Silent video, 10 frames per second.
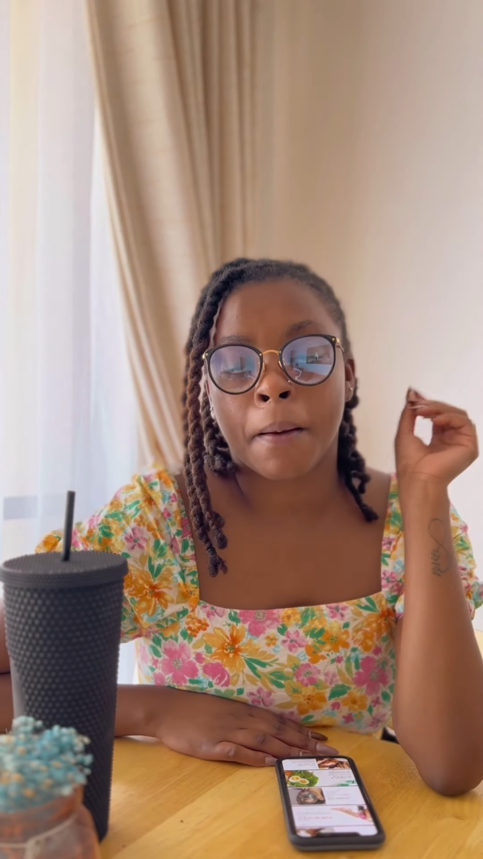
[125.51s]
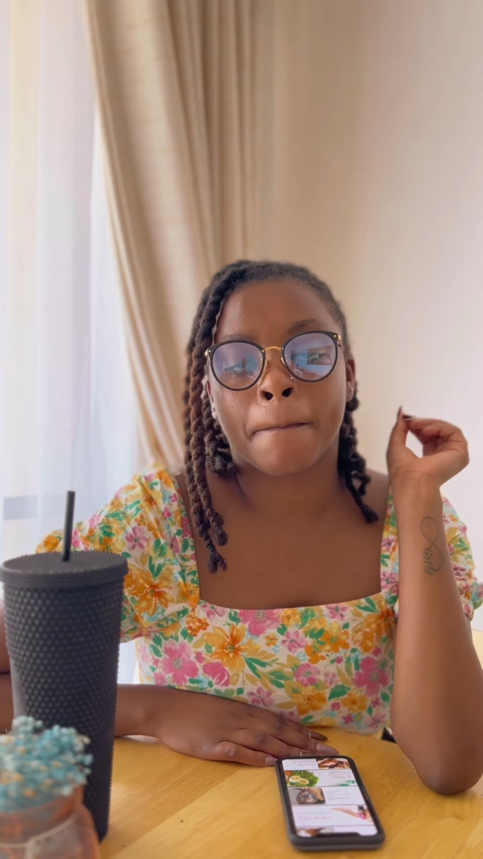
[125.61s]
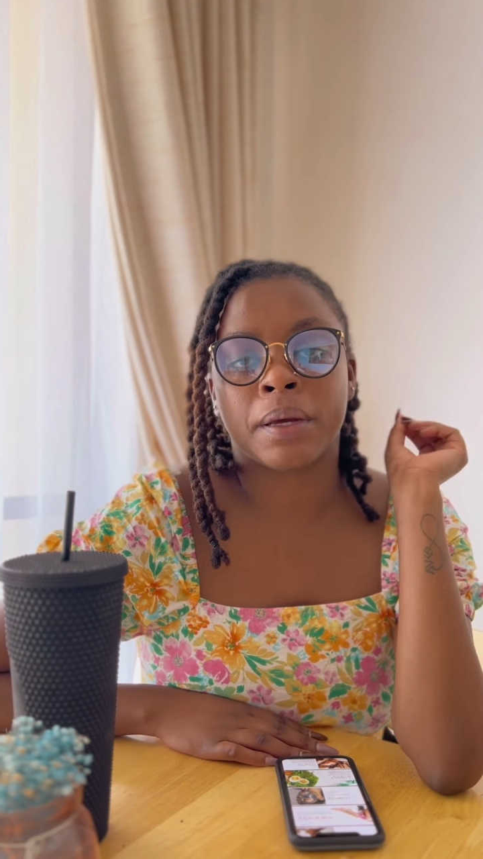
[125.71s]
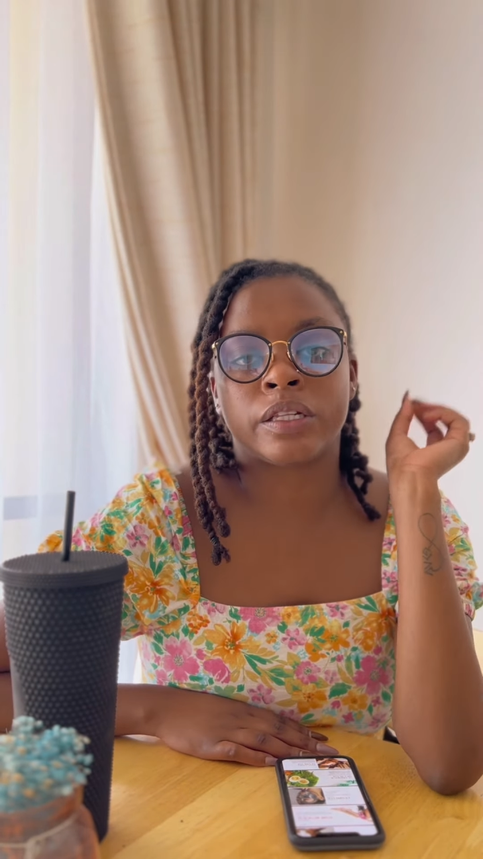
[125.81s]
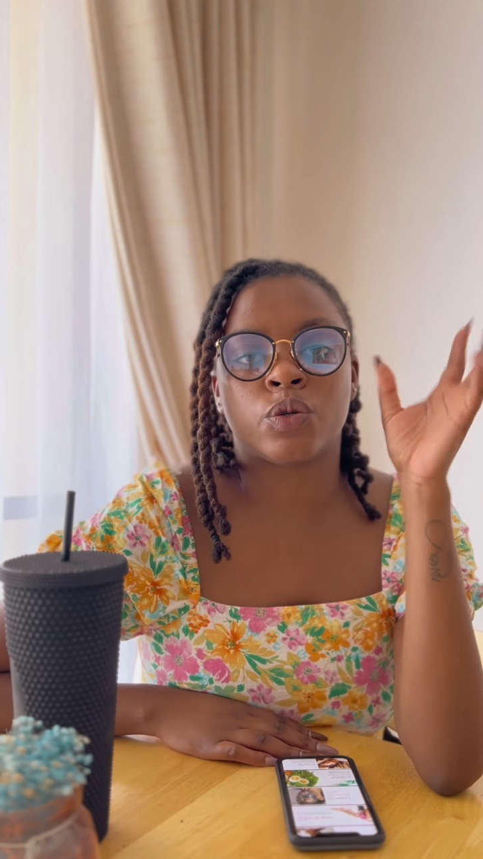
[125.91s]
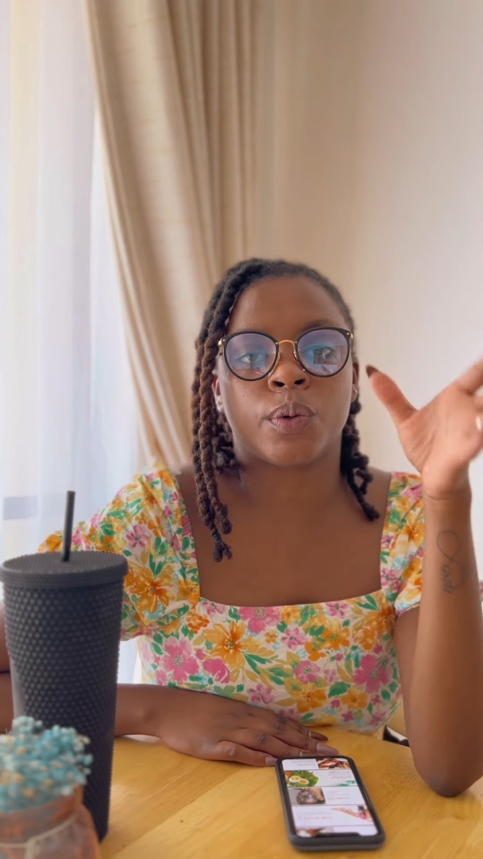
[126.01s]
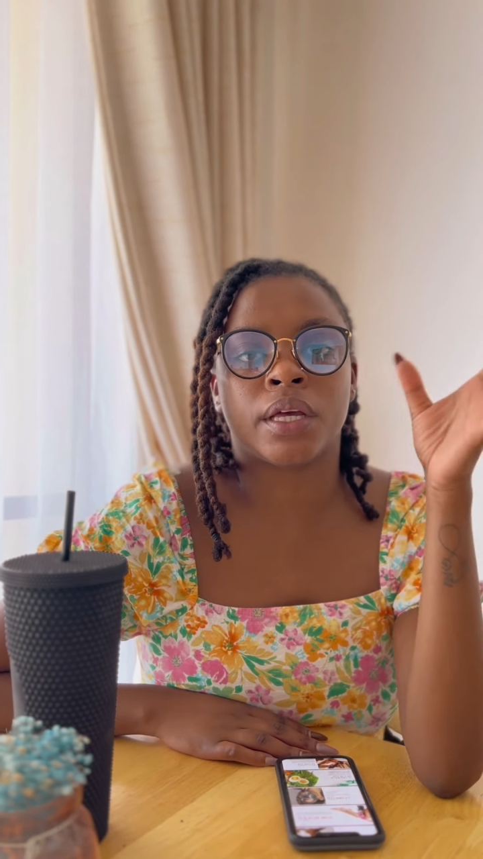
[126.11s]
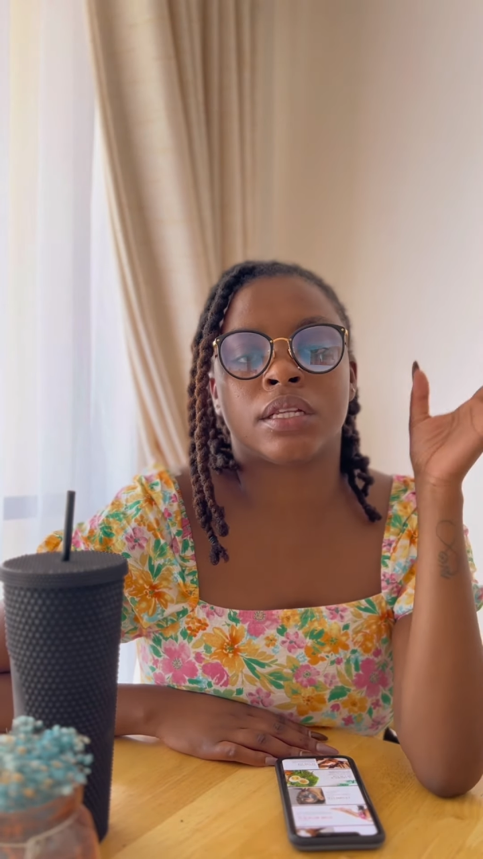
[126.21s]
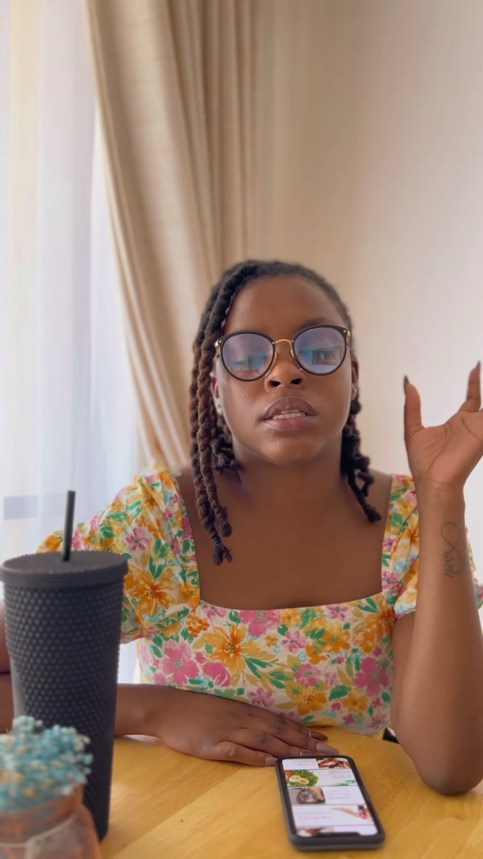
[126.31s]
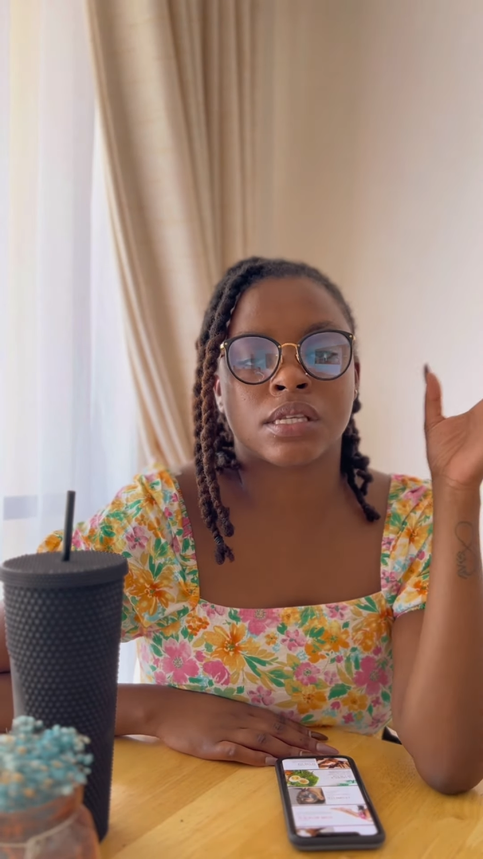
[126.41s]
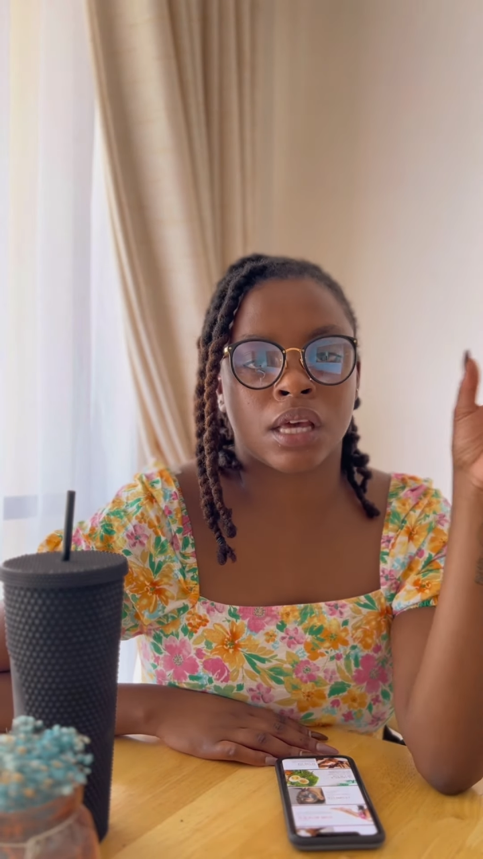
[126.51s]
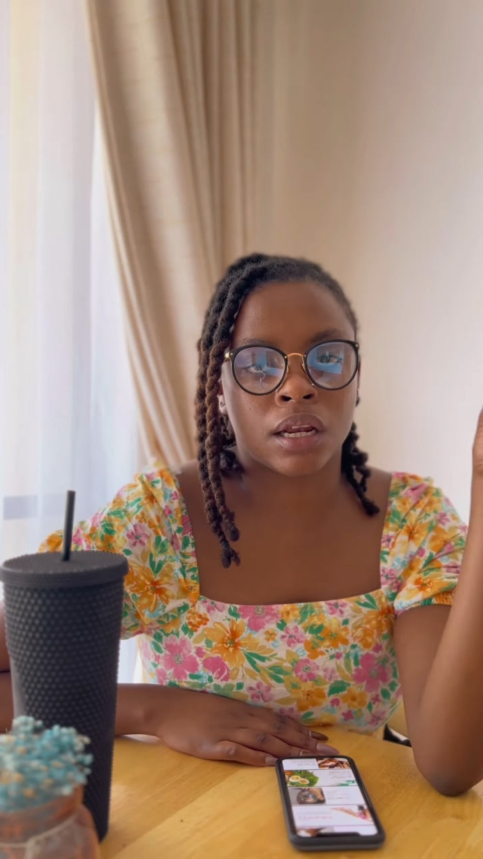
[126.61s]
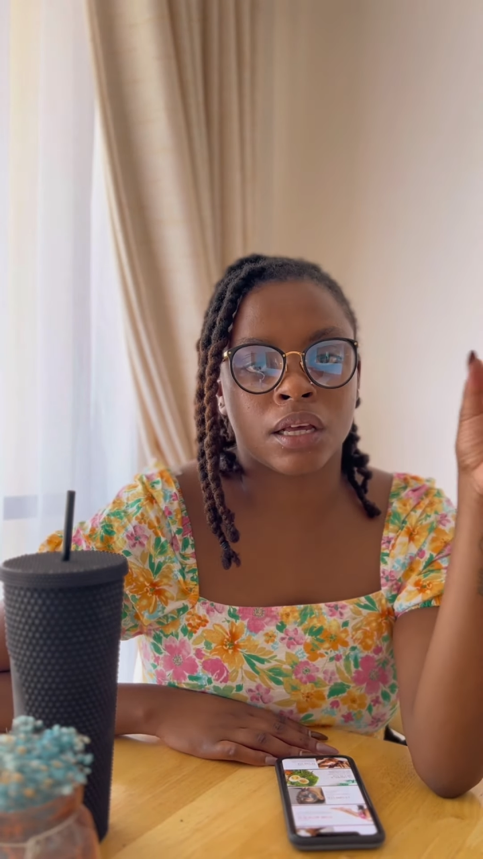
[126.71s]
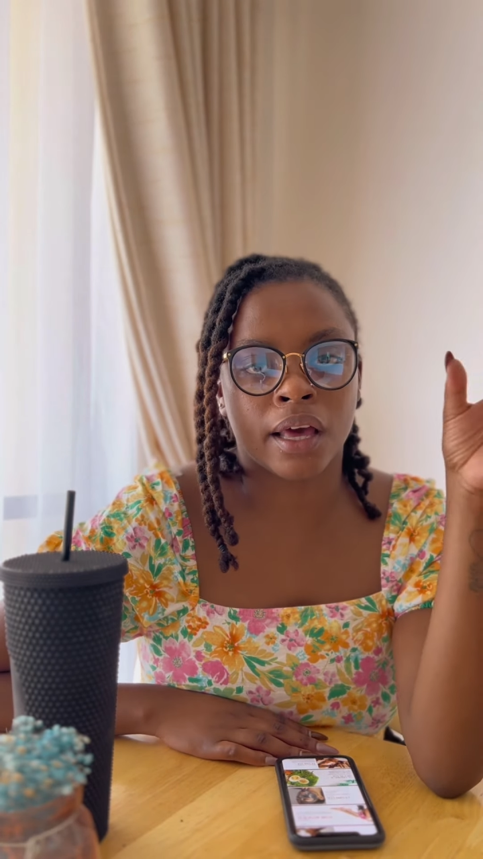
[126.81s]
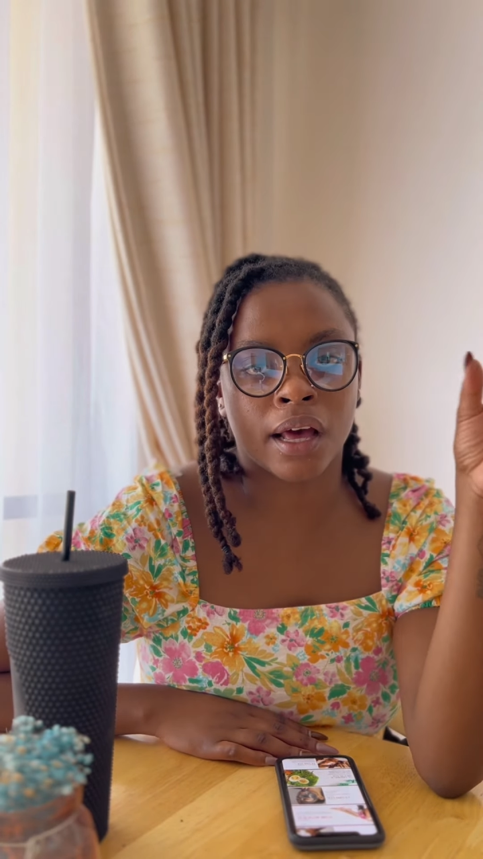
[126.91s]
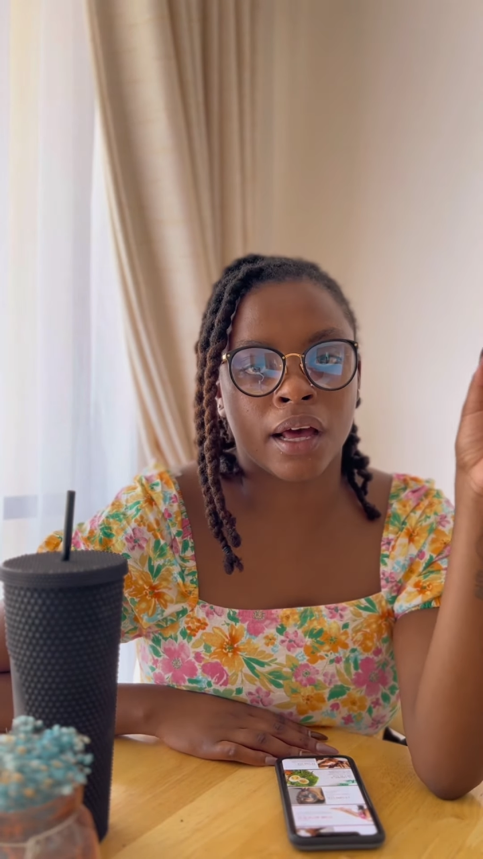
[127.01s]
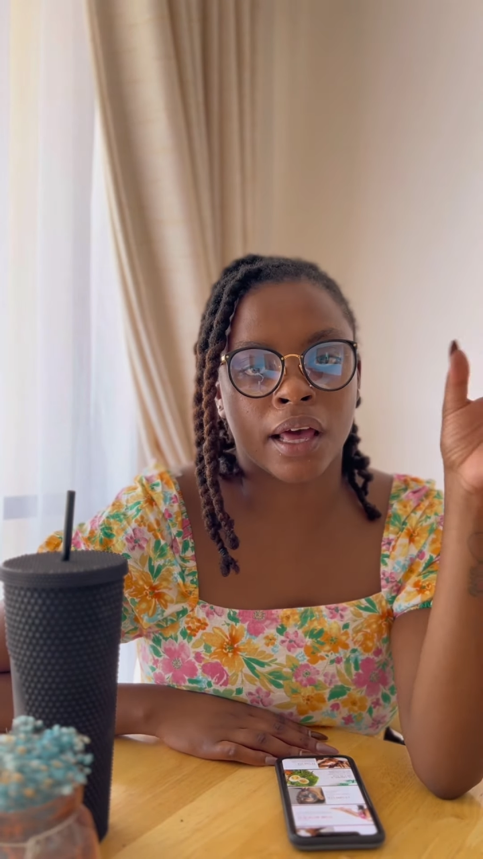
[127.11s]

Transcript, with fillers: between skincare